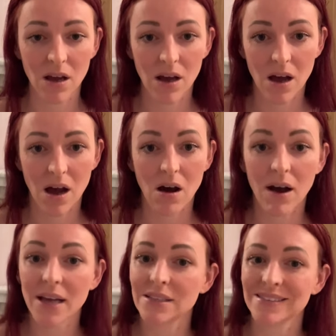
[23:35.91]

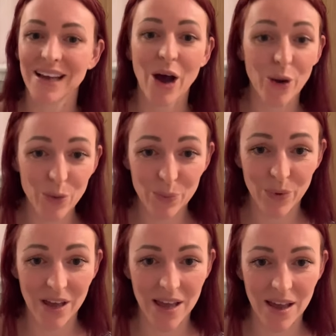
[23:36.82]
I hope
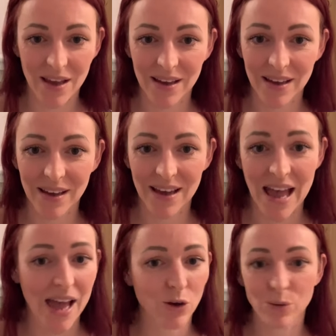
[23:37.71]
it
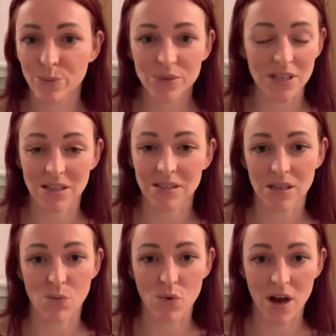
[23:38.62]
helps in
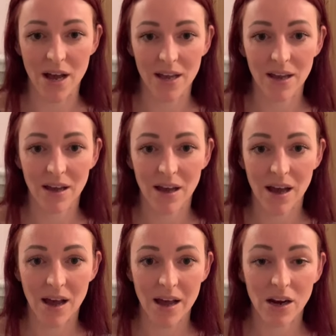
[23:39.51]
some way.
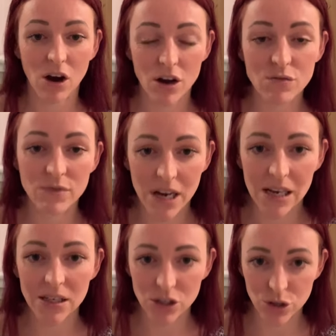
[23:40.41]
And I
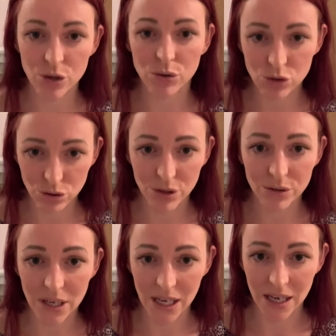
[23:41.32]
really do
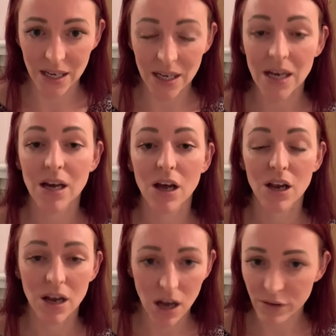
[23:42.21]
truly
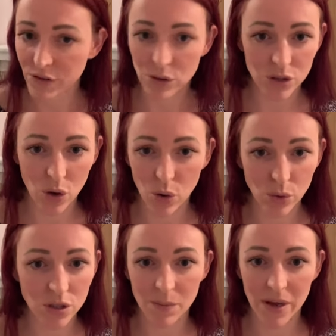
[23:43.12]
love yous all
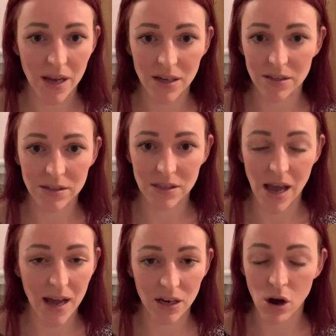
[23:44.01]
to bits.
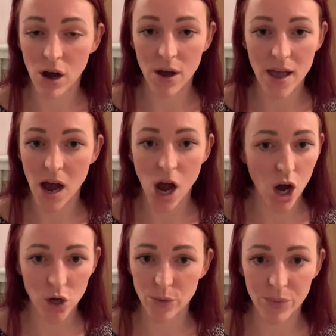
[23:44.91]
And I
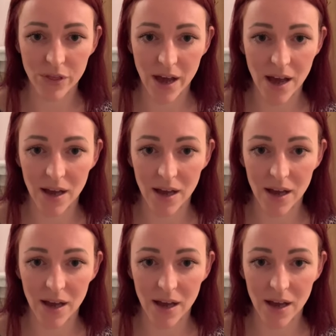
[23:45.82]
hope that